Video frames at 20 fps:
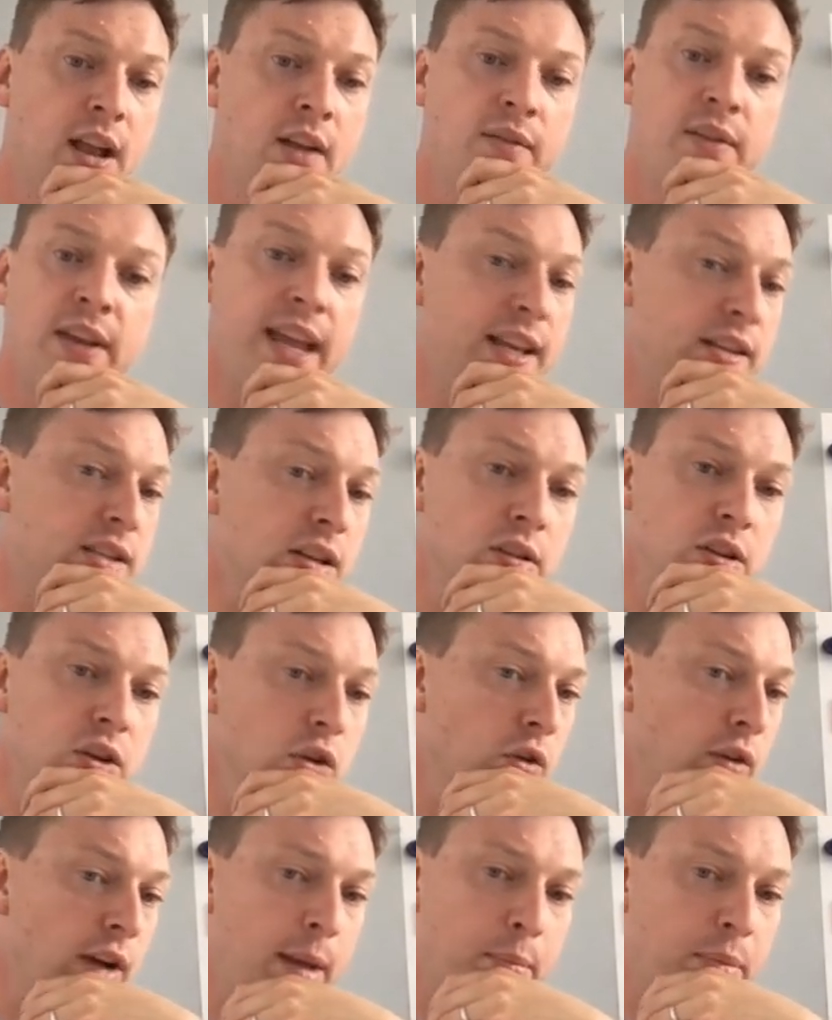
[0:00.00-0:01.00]
that isn't
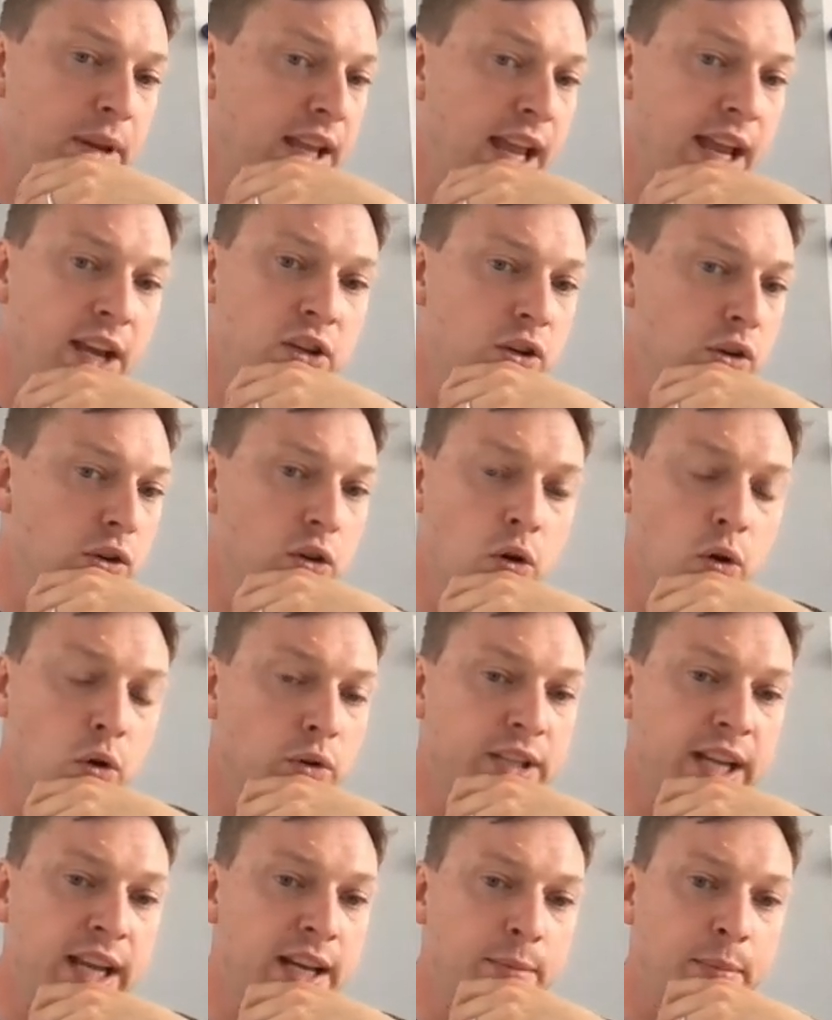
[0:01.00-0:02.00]
your application core
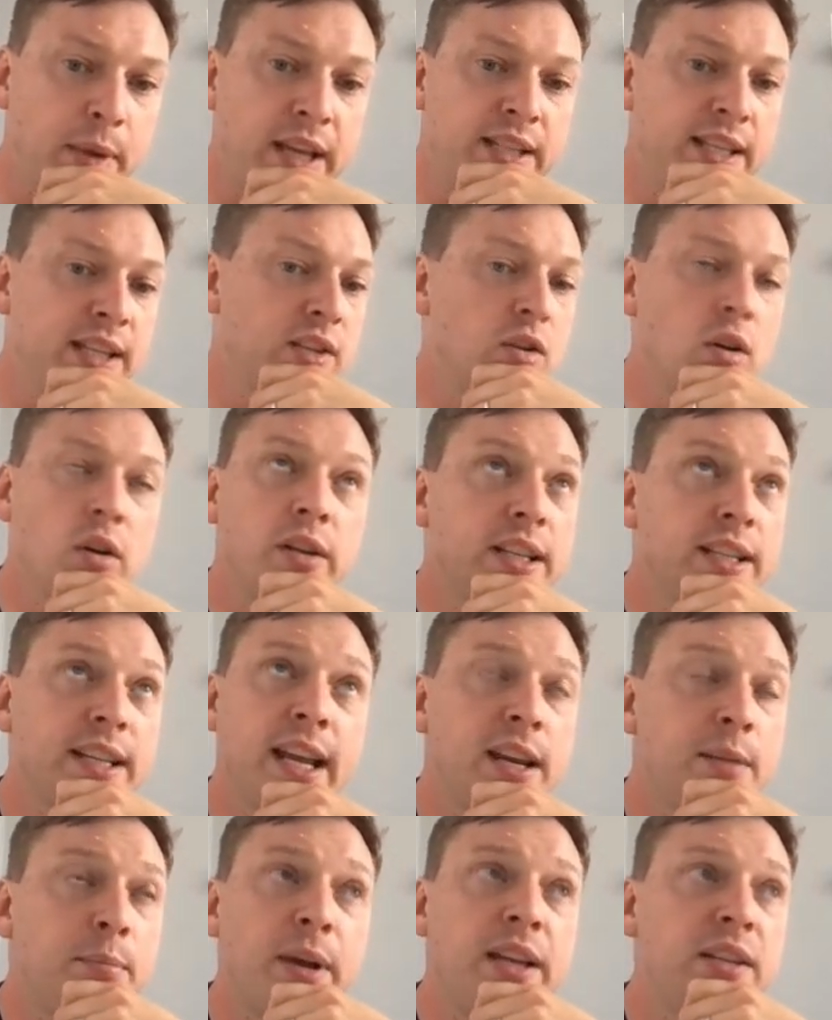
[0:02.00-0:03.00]
database. It's not the
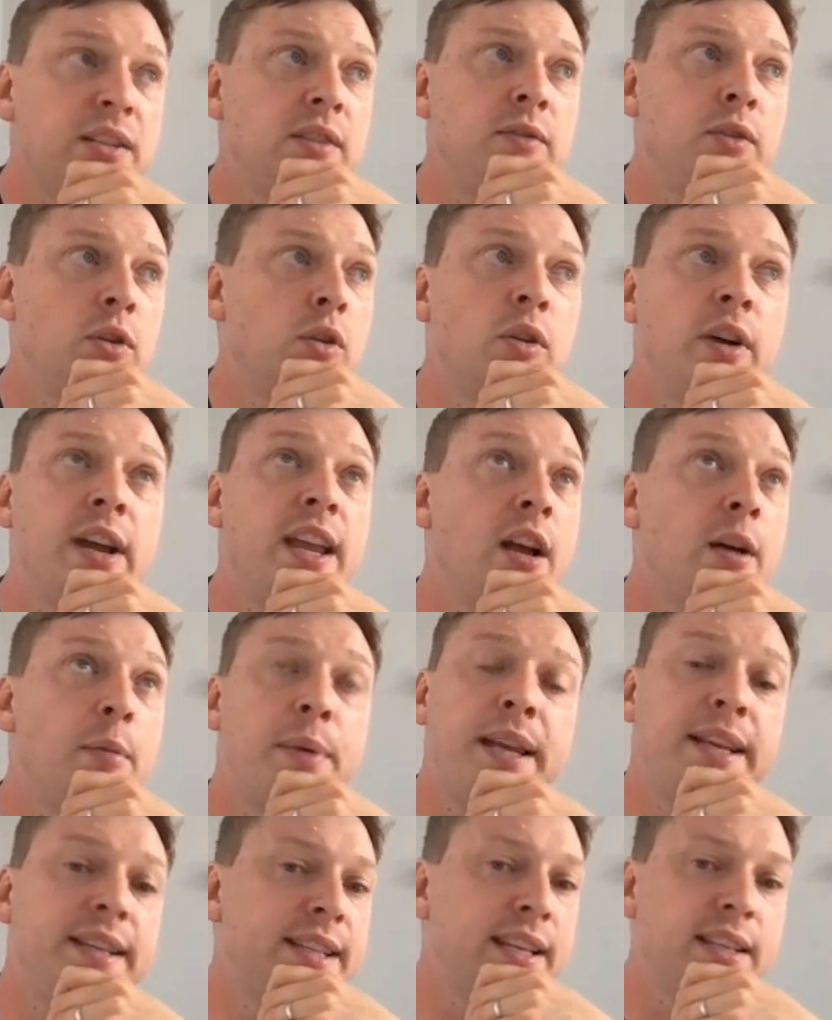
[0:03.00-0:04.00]
database of your
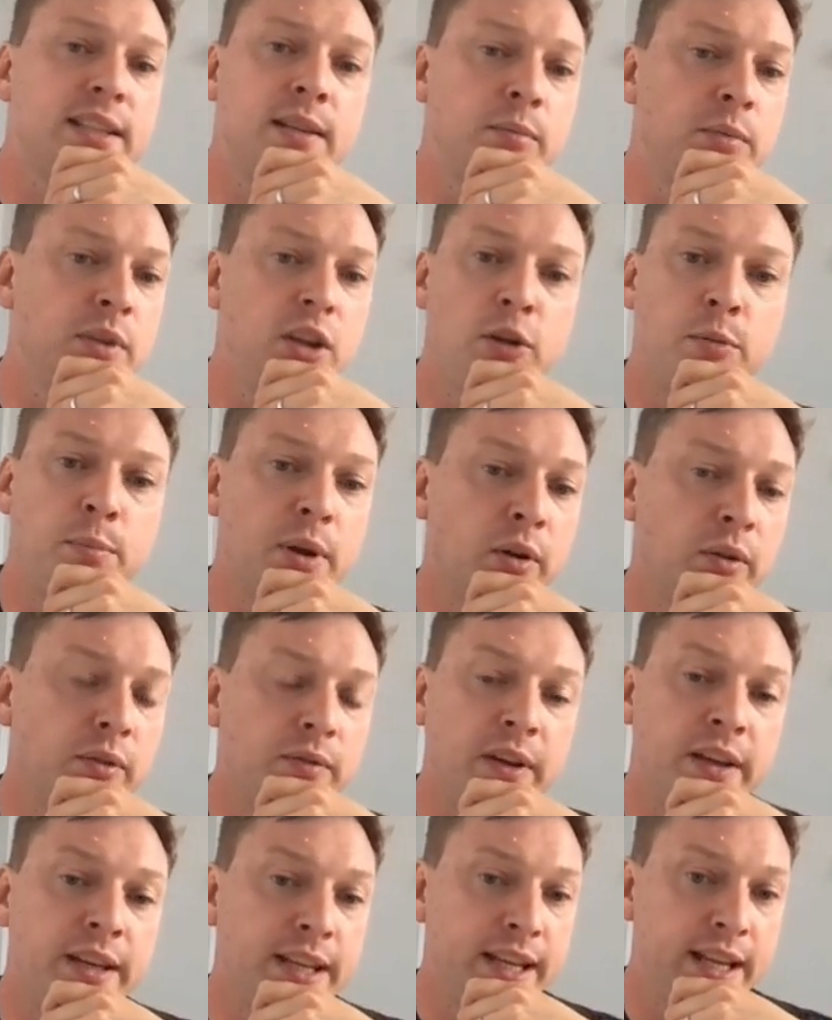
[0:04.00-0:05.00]
ERP system that you built
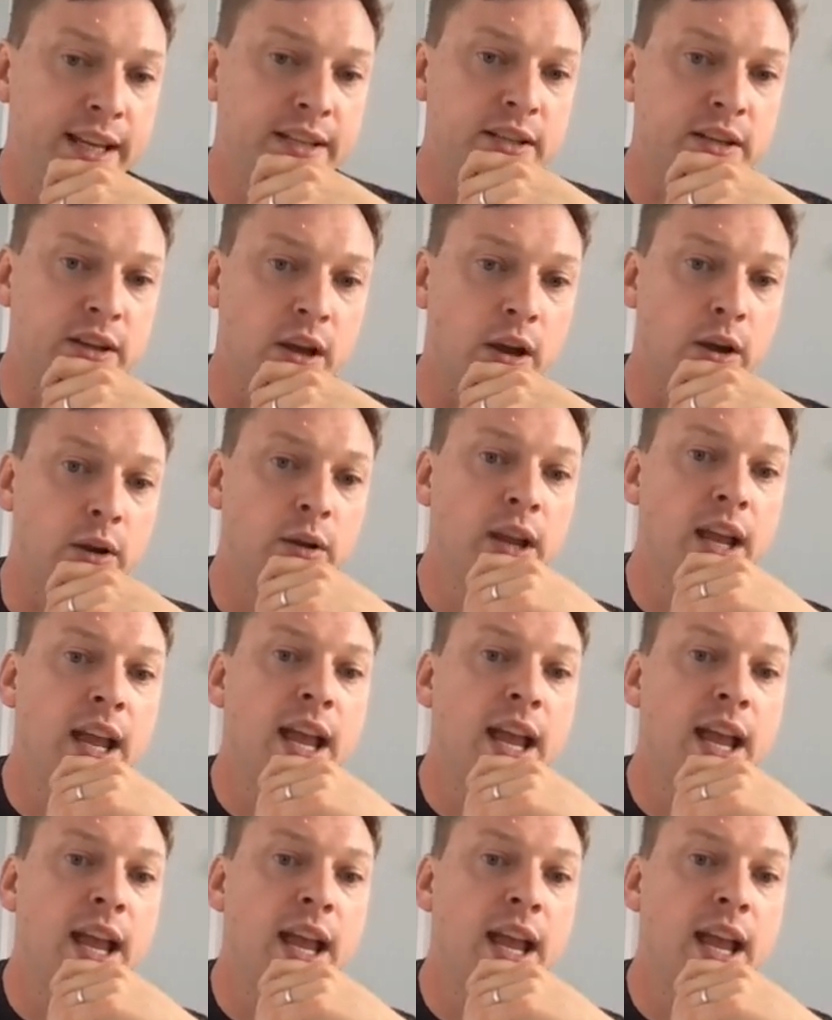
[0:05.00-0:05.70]
30 years ago.